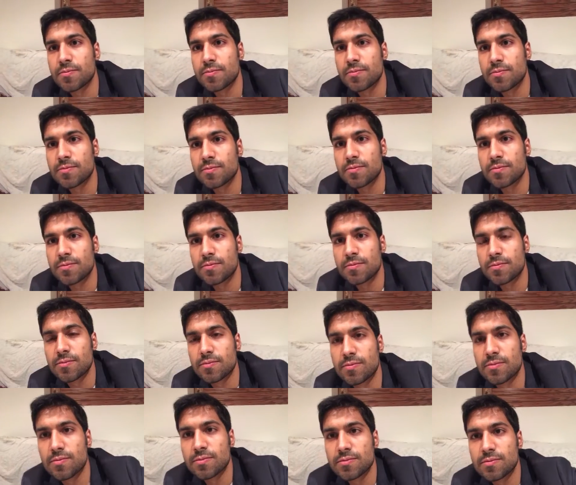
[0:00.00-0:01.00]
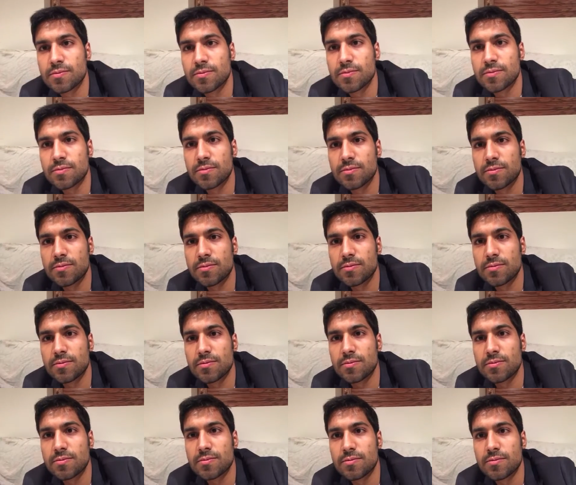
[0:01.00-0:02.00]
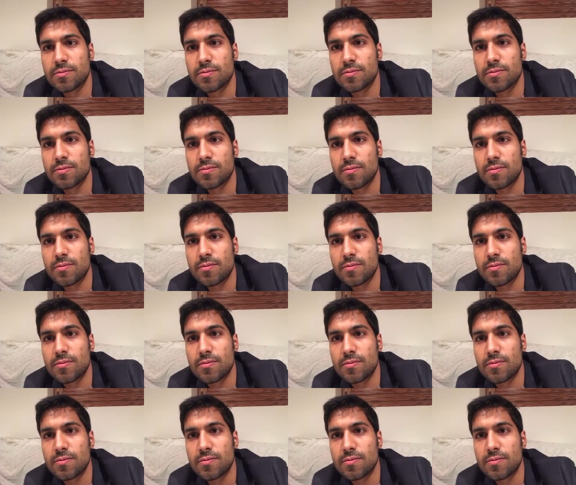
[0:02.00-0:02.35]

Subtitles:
(no one is talking)